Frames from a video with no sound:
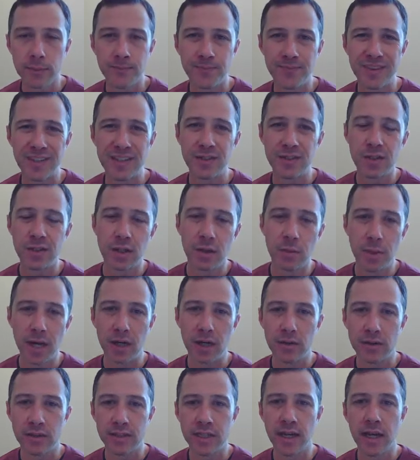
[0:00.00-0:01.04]
This took
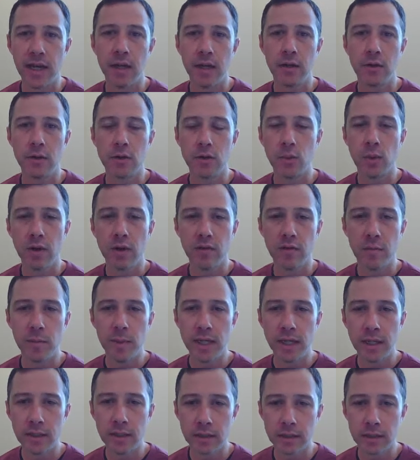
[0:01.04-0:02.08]
about 10 or 12
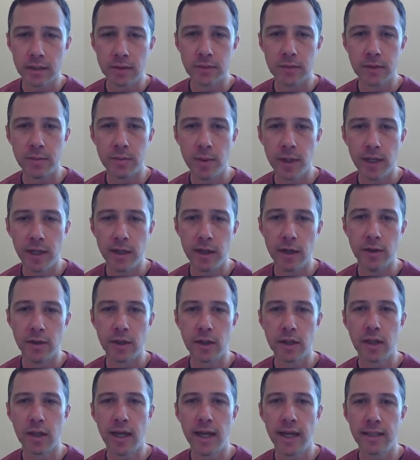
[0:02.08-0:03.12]
minutes, depending on the
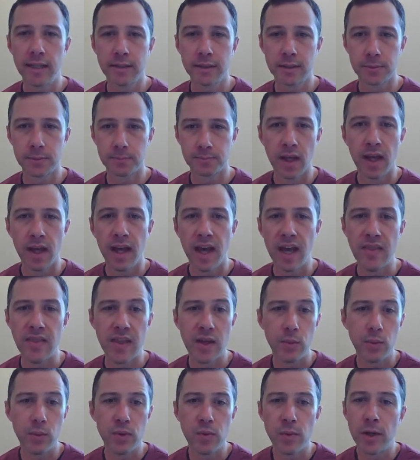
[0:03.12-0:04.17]
class, and
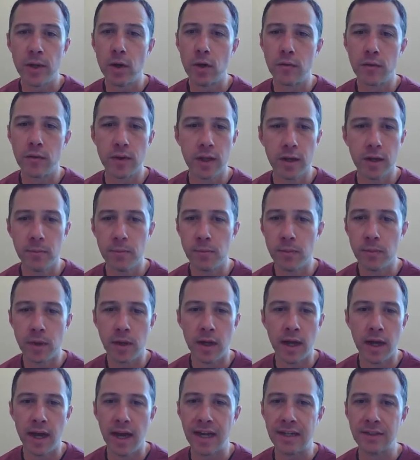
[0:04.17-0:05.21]
then we went over them
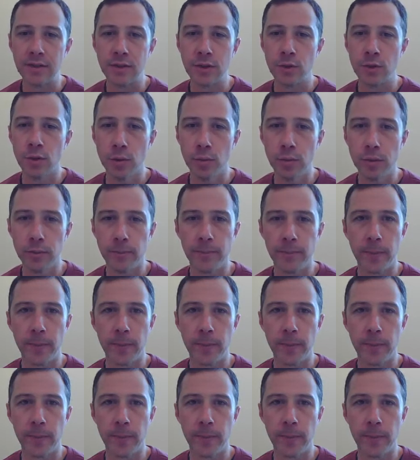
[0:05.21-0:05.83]
as a group,